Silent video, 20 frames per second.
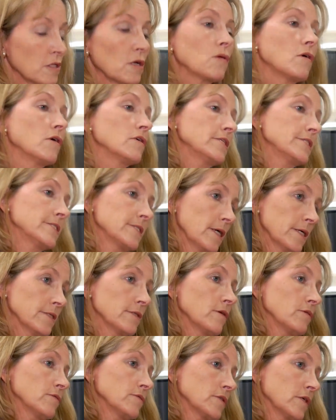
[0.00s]
So early
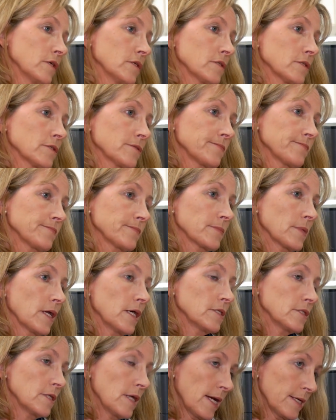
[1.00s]
diagnosis
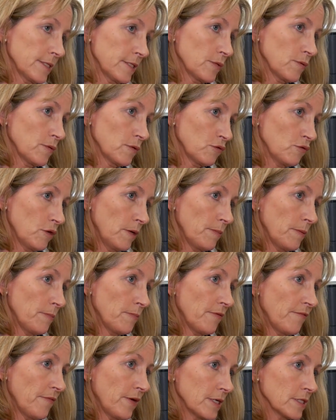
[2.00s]
and adequate treatment
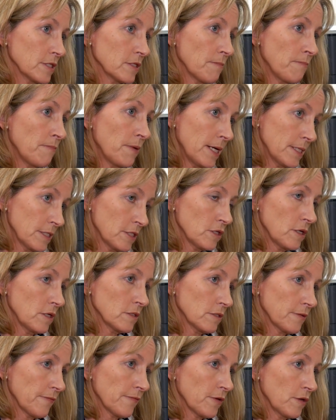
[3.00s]
provides the best
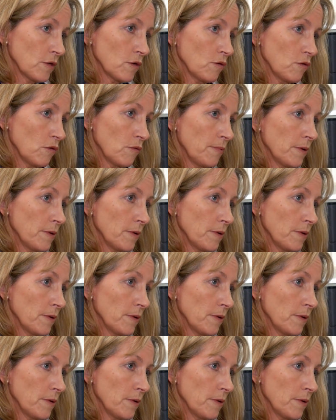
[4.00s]
chance of cure,